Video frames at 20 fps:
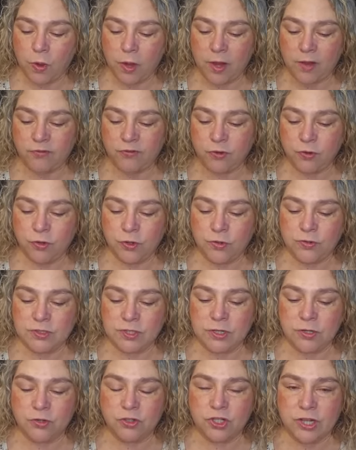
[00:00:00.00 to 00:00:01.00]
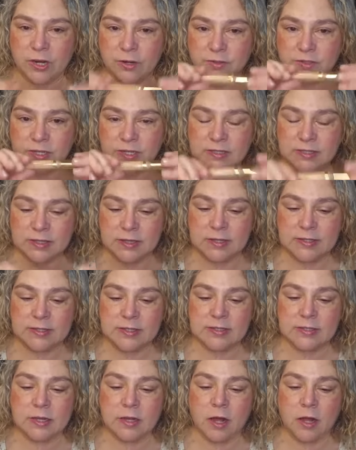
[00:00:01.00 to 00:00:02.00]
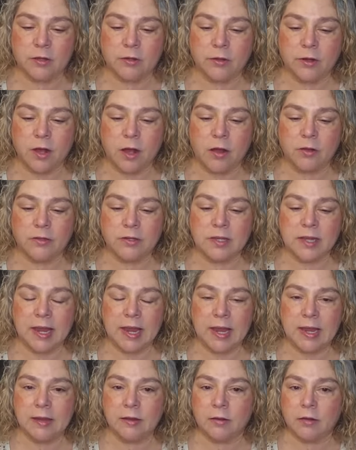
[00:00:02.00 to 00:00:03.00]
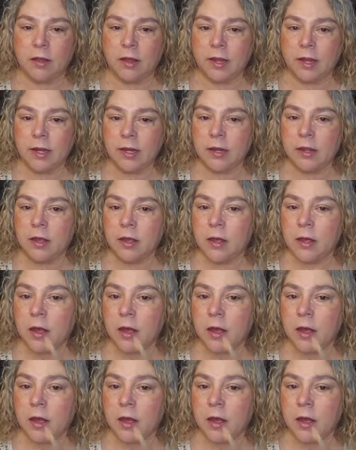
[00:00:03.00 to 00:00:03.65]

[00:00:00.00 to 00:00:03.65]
if you're using your Shadow Sense, and this is a color called Candlelight,